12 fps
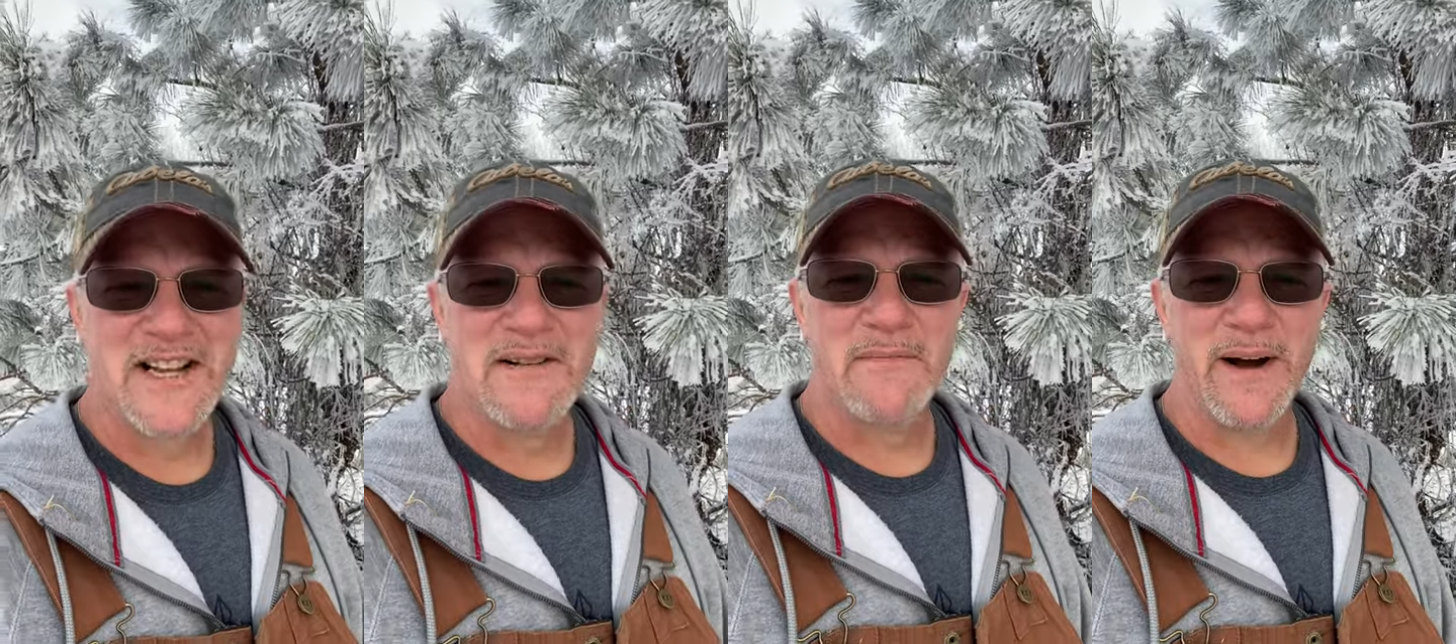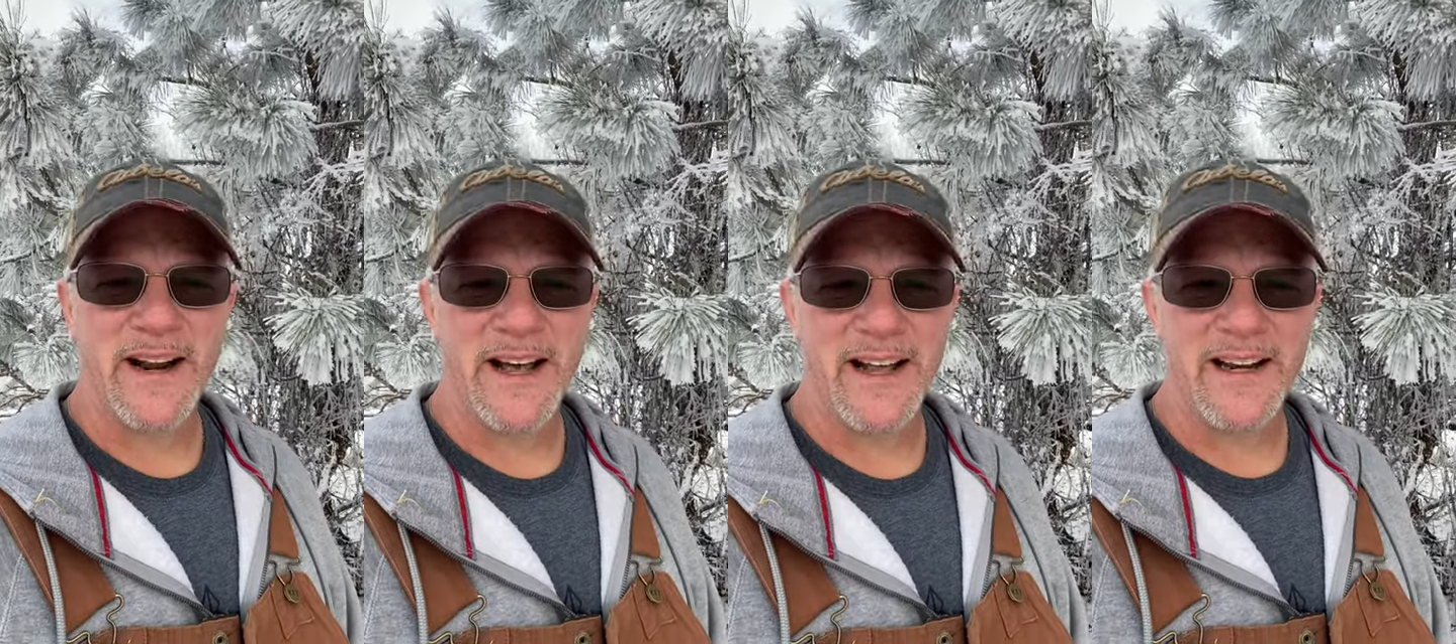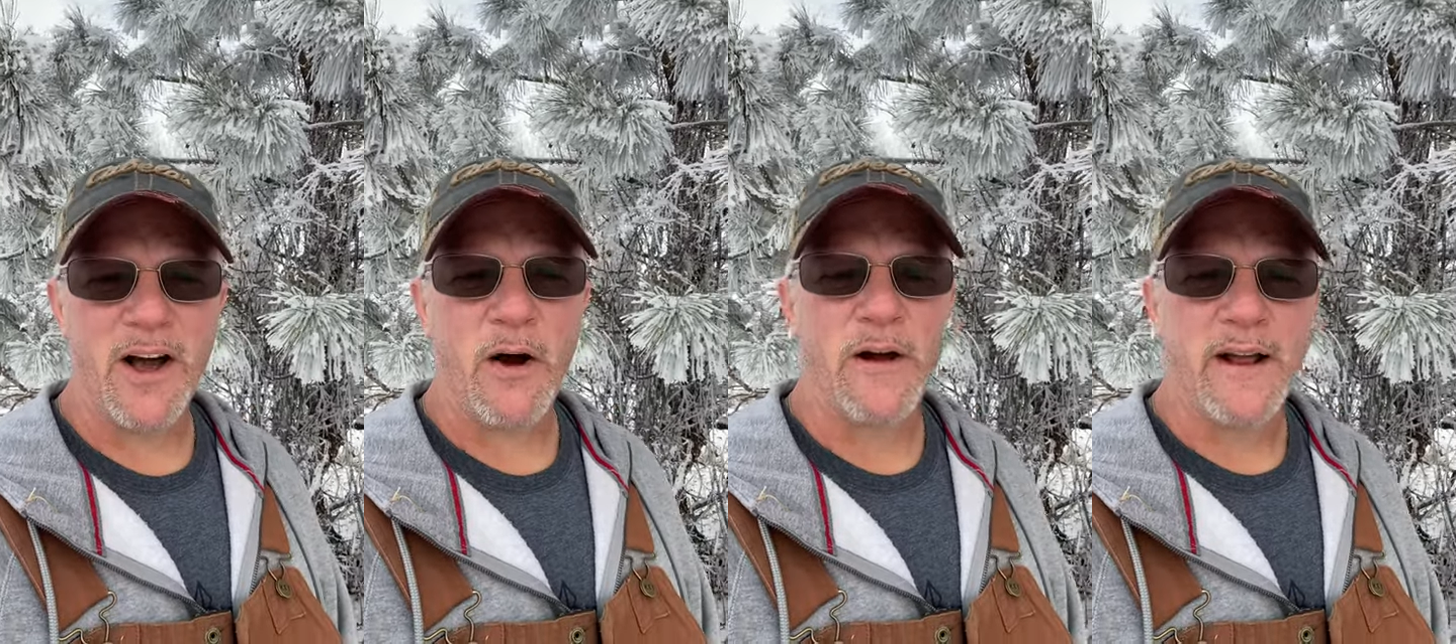but uh,
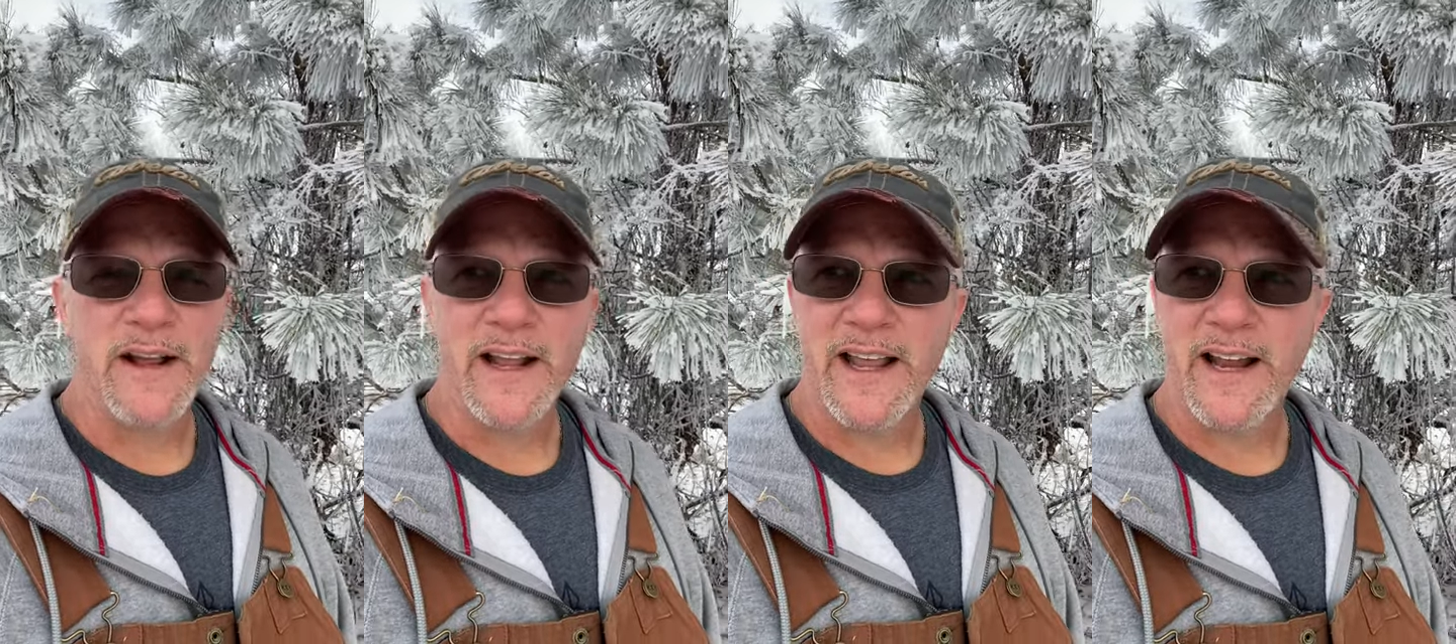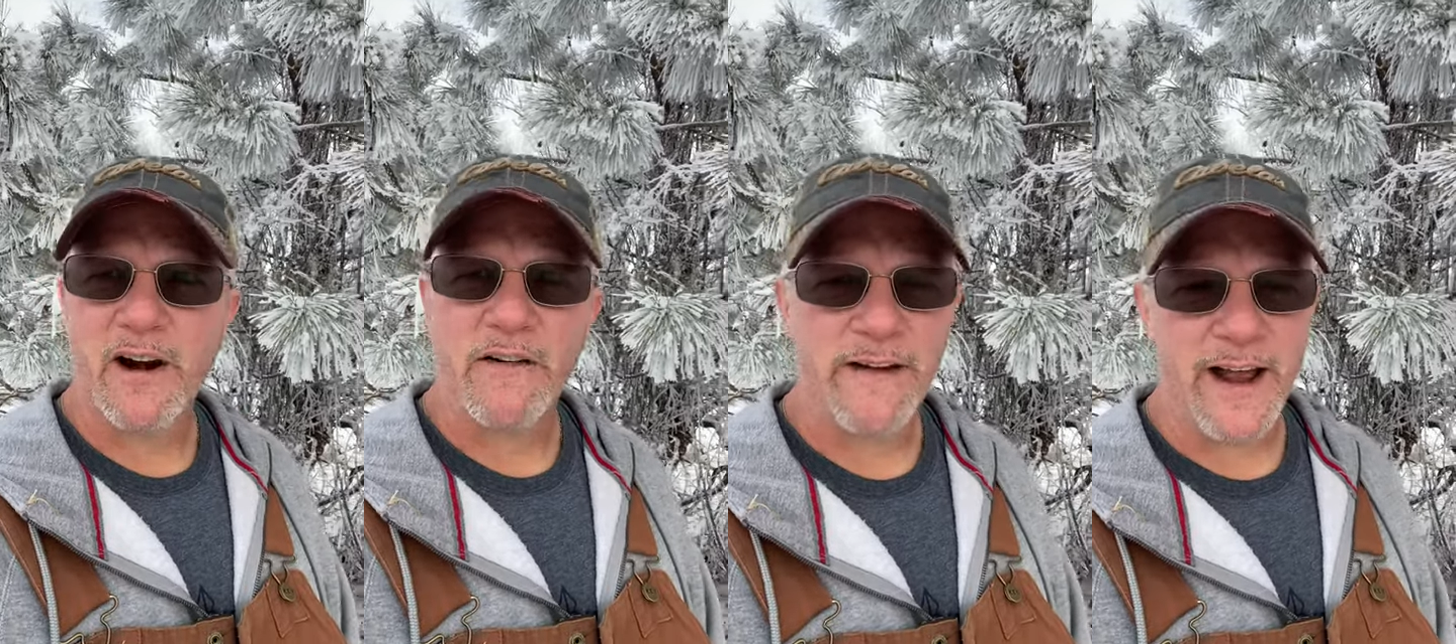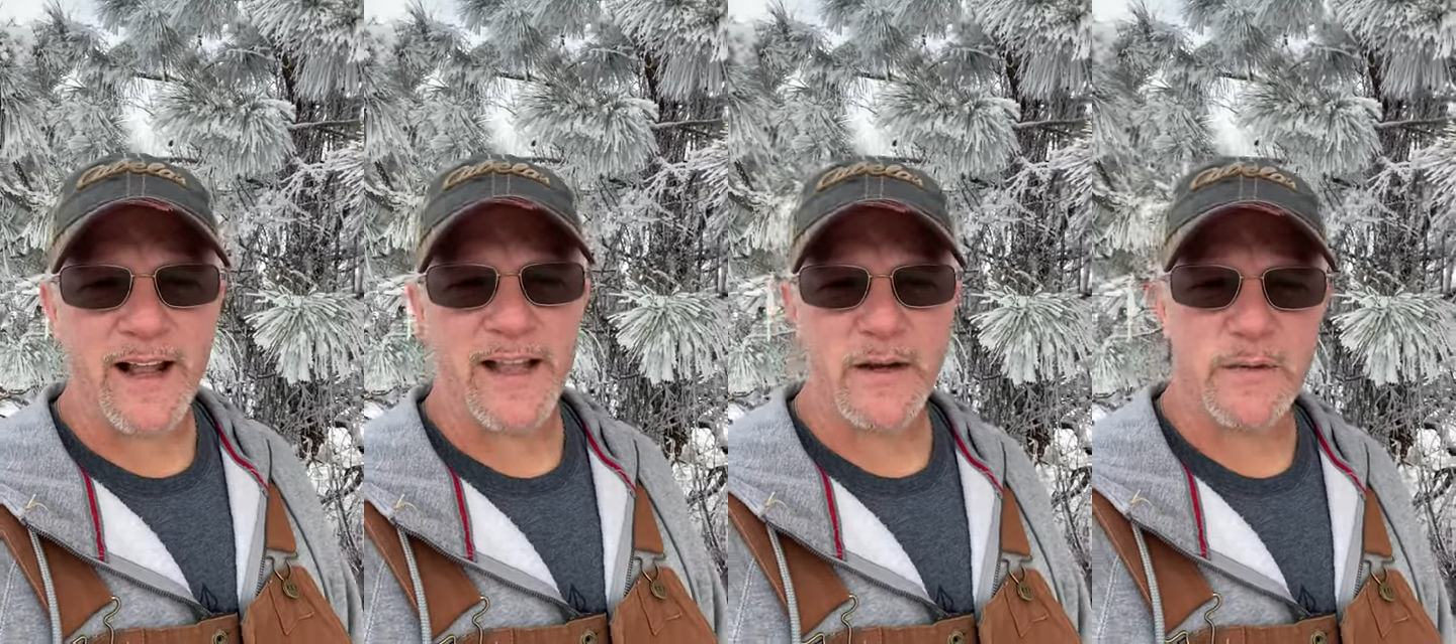no, in our
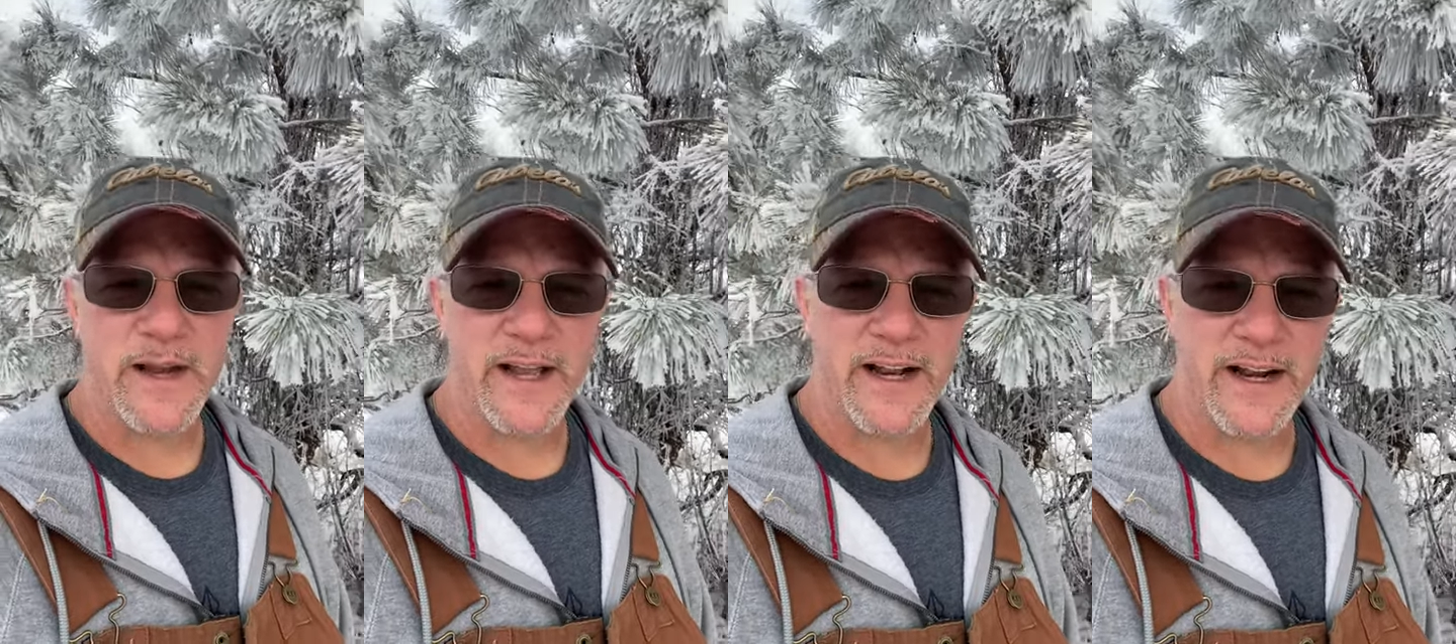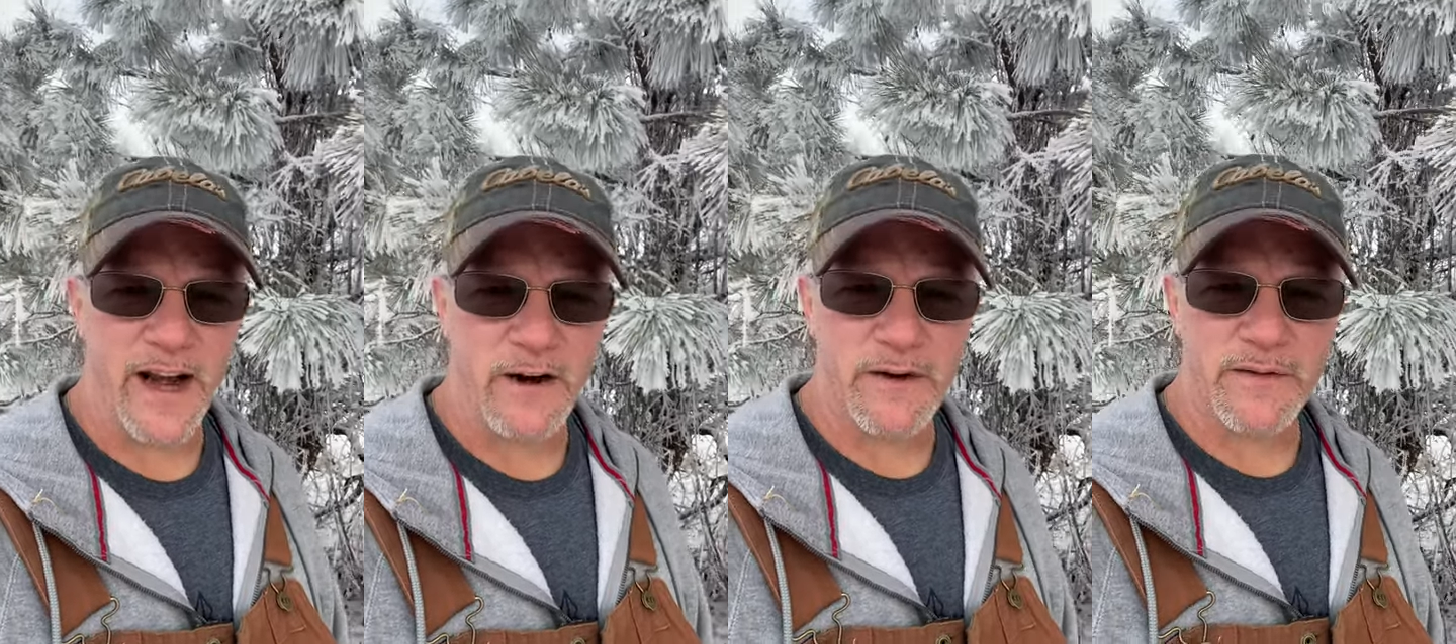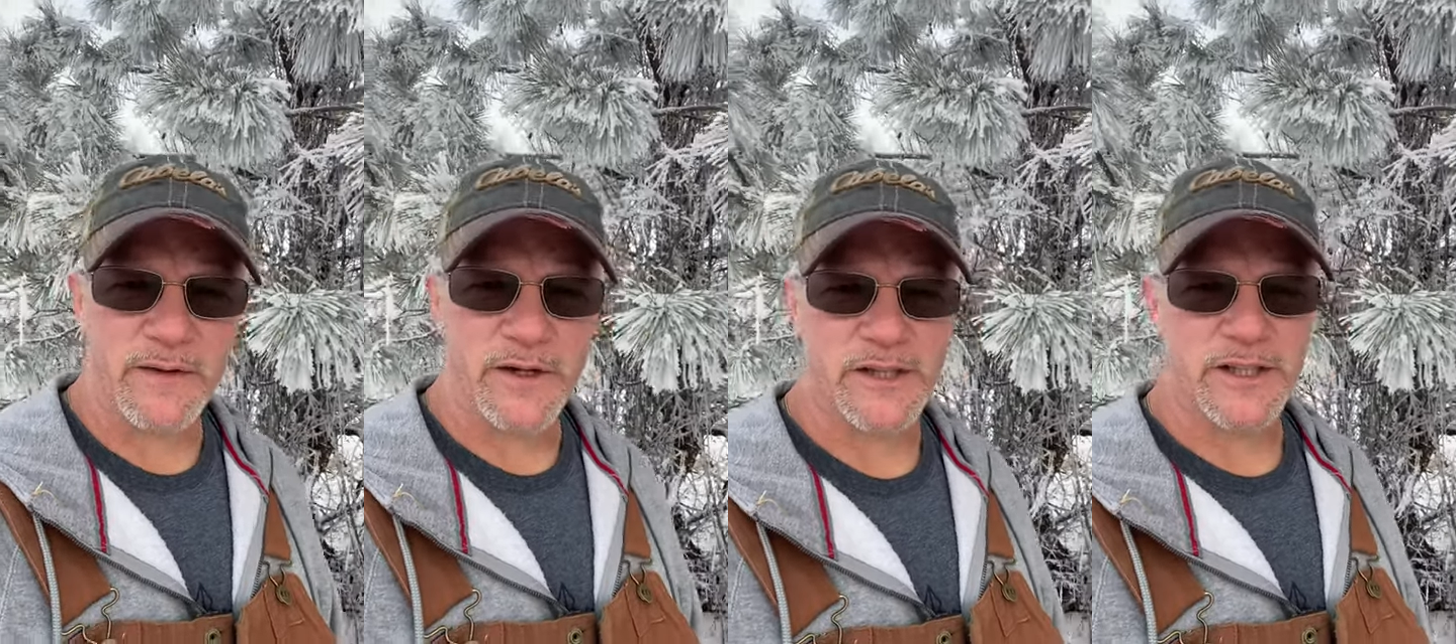valley, we get an air
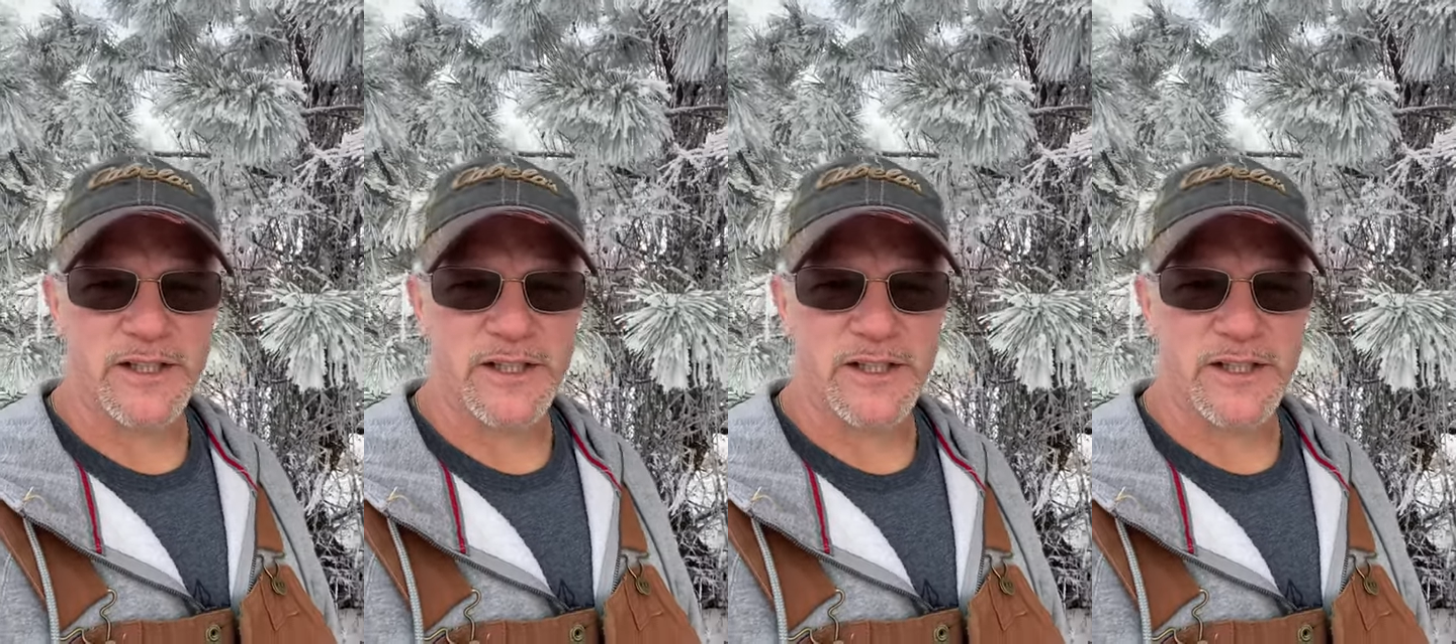inversion,